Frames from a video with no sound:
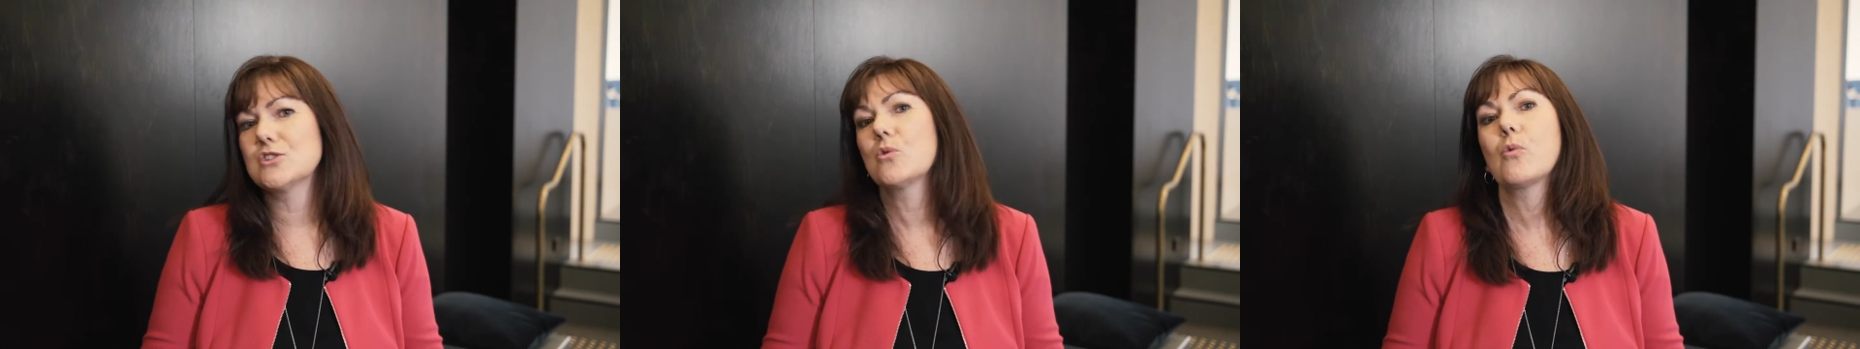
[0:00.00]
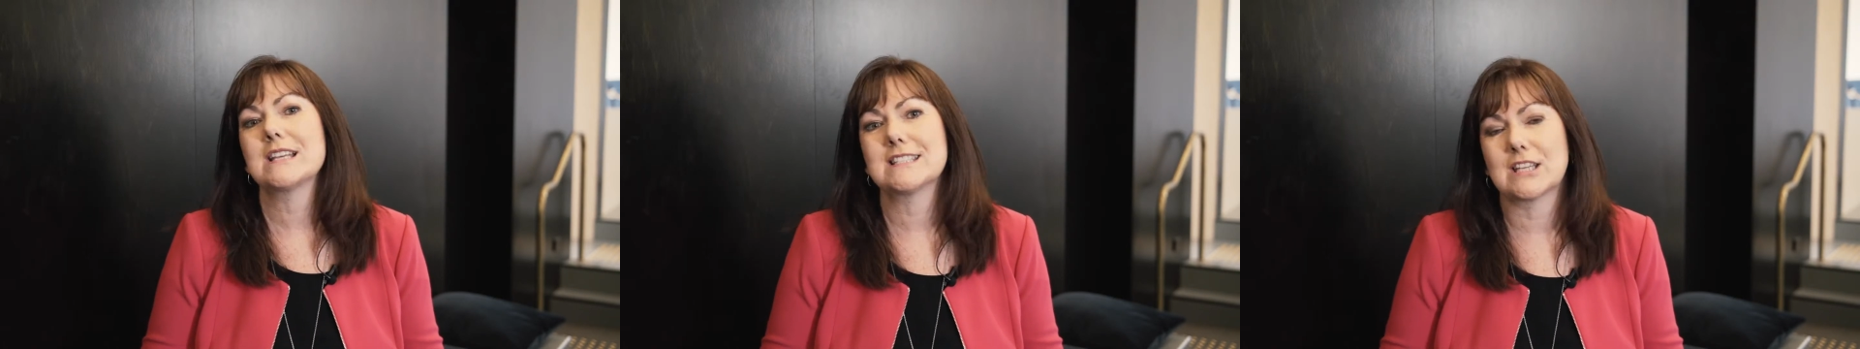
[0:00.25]
you're
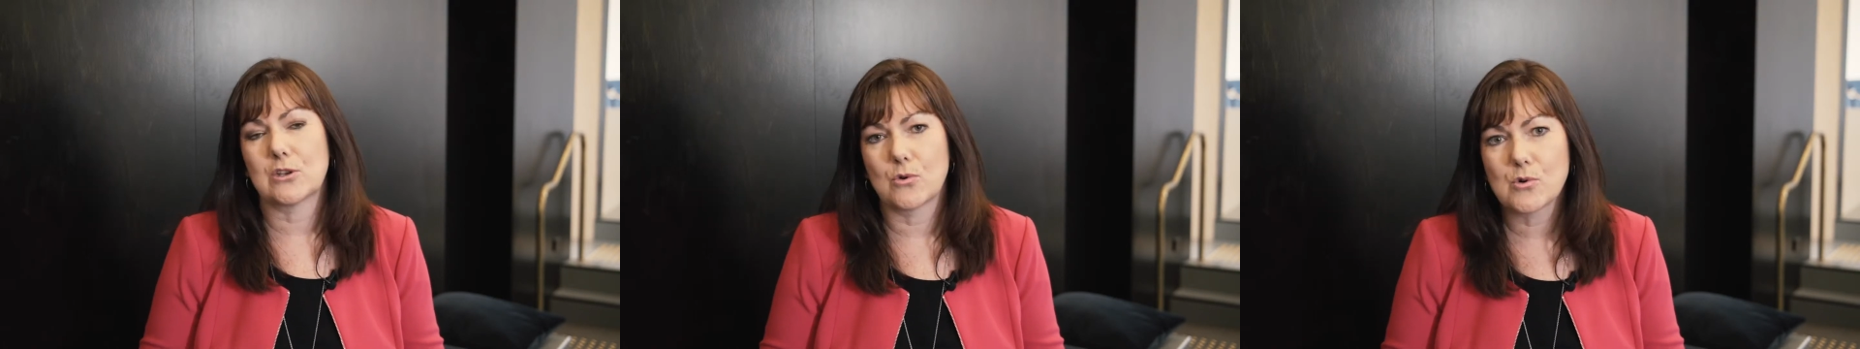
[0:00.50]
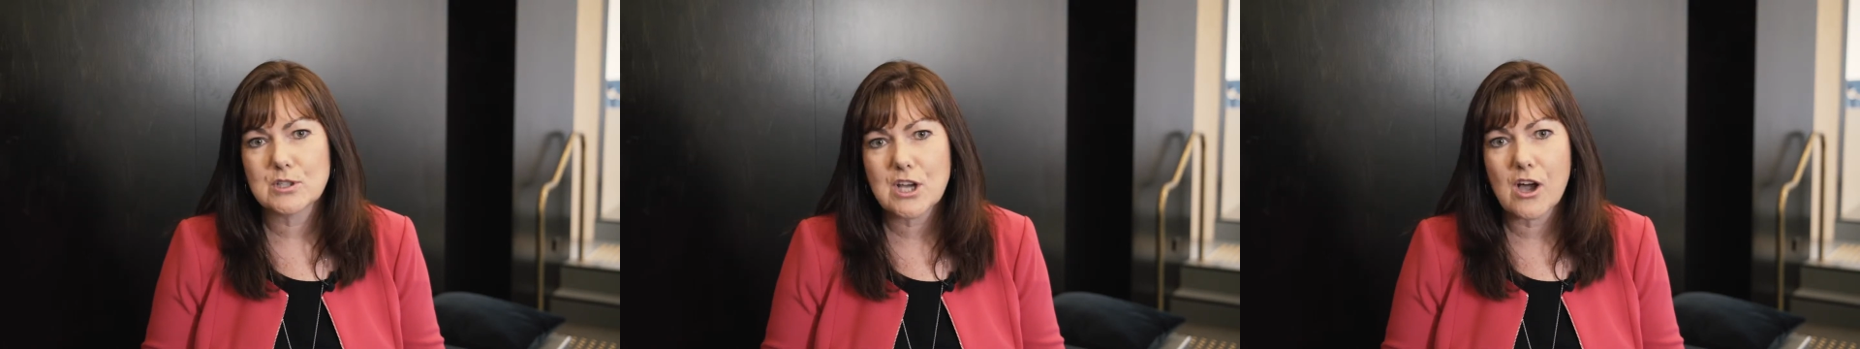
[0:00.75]
wasting
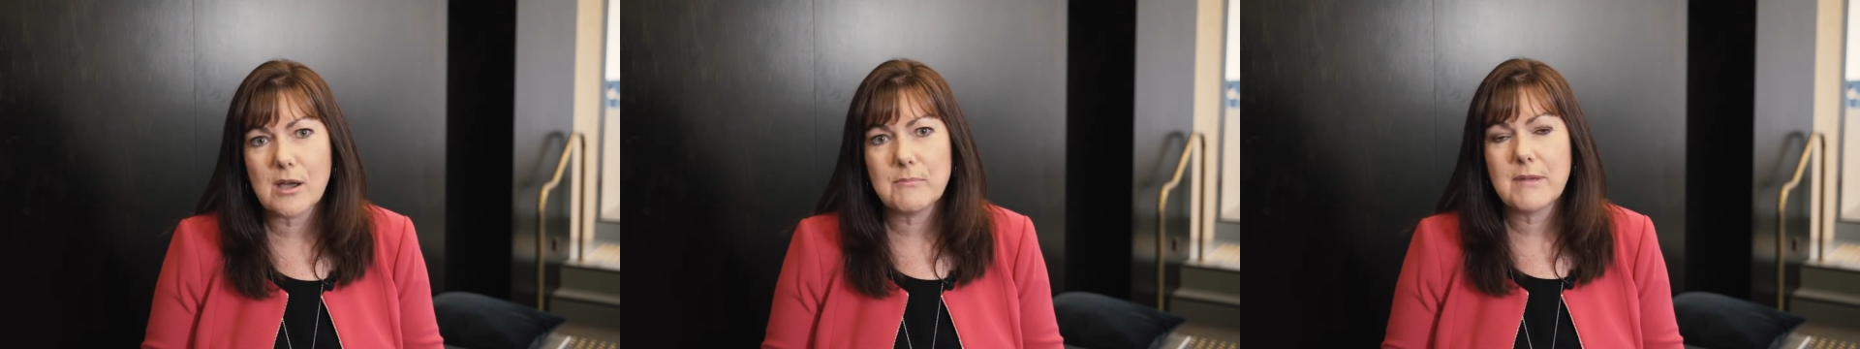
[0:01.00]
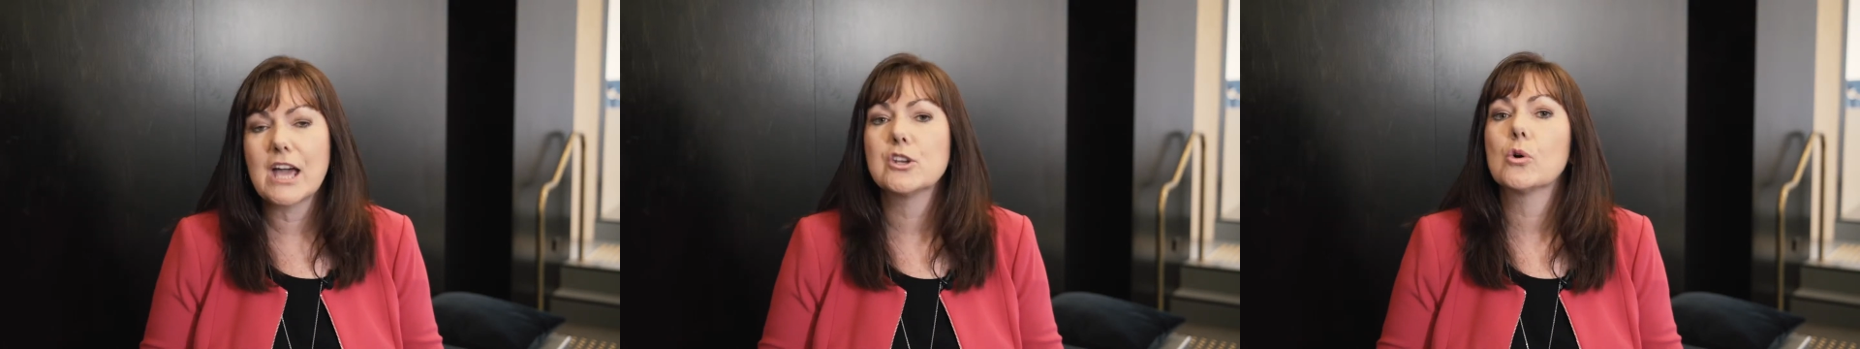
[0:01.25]
your time
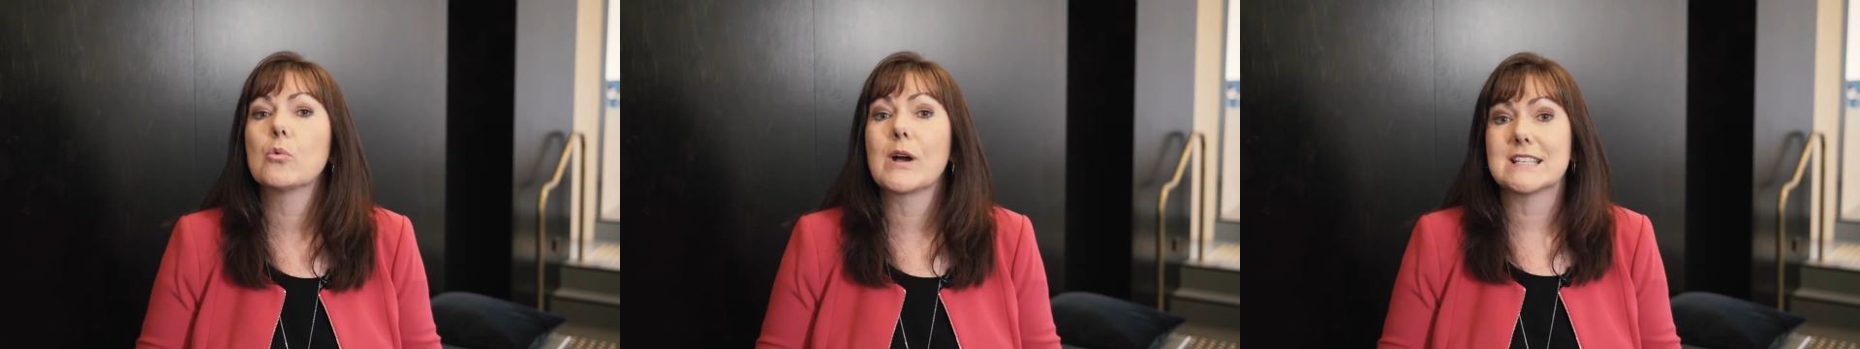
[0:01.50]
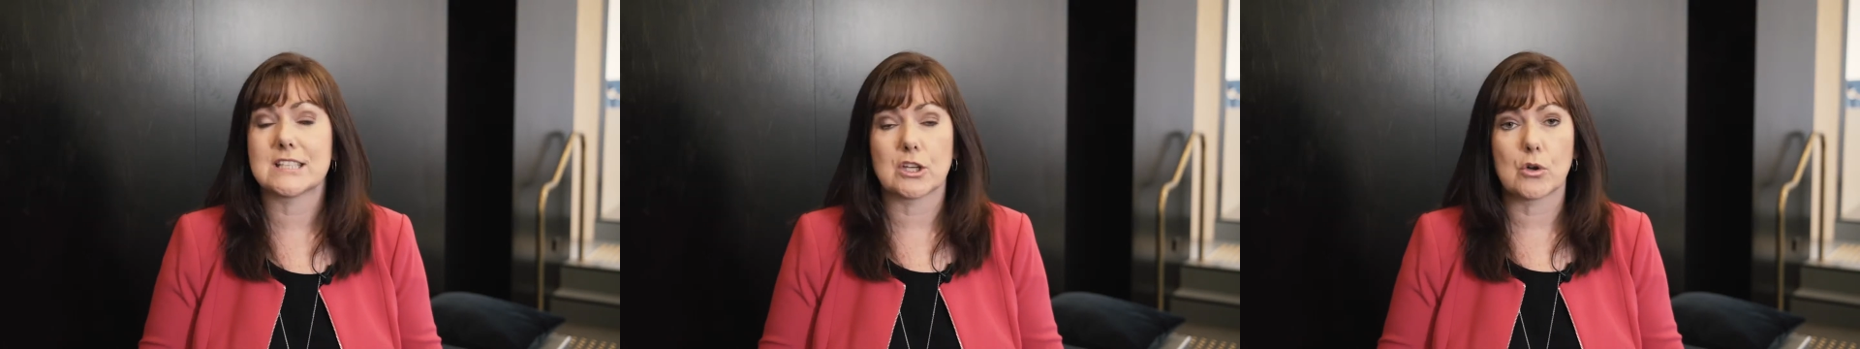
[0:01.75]
and you're wasting